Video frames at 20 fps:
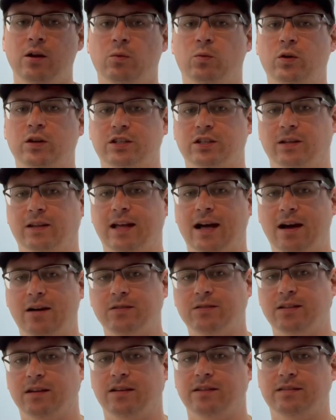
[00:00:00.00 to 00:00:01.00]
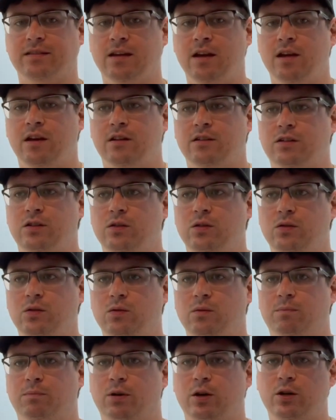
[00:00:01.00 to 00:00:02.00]
which allows us
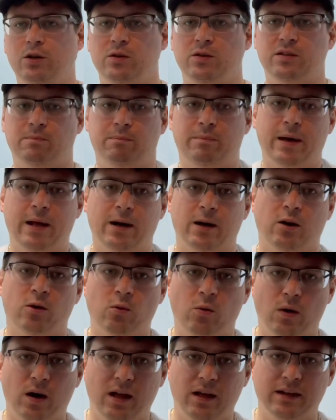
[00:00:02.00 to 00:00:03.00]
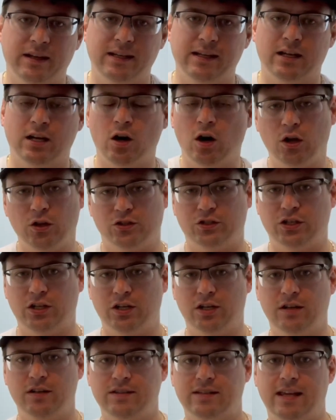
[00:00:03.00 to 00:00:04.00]
to produce better quality
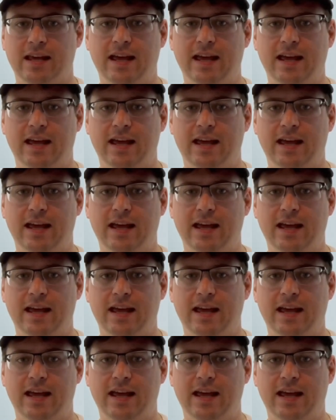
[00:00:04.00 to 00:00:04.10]
cultures